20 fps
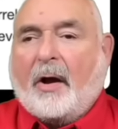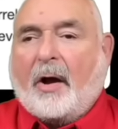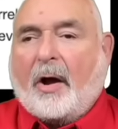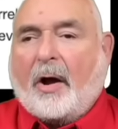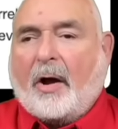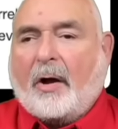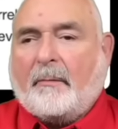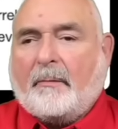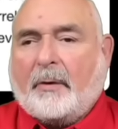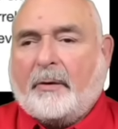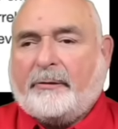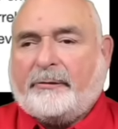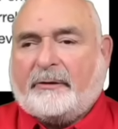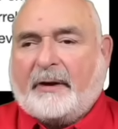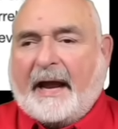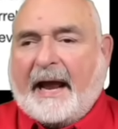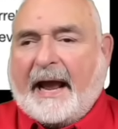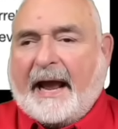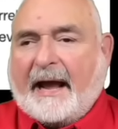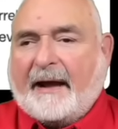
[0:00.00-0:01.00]
Almost
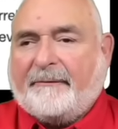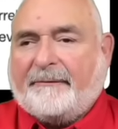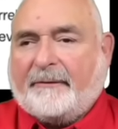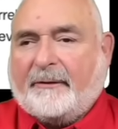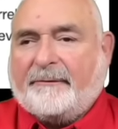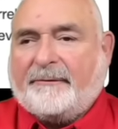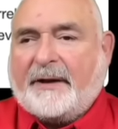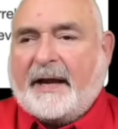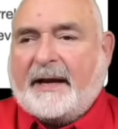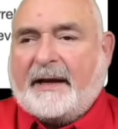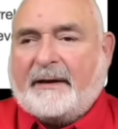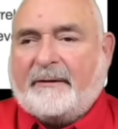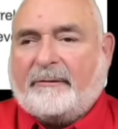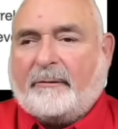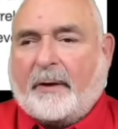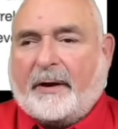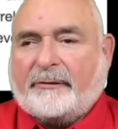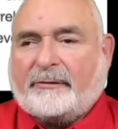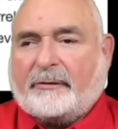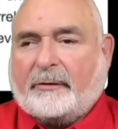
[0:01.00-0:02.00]
half of native
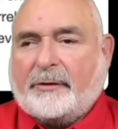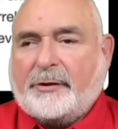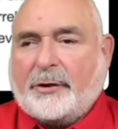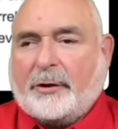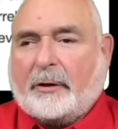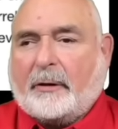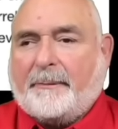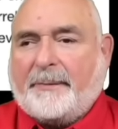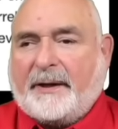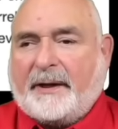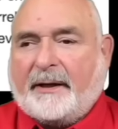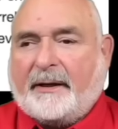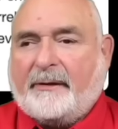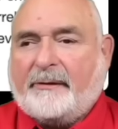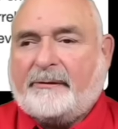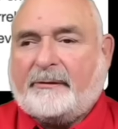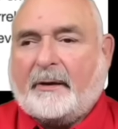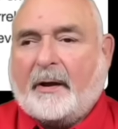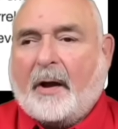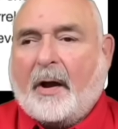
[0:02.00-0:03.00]
Western
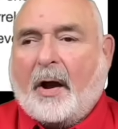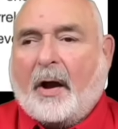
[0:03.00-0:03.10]
Europeans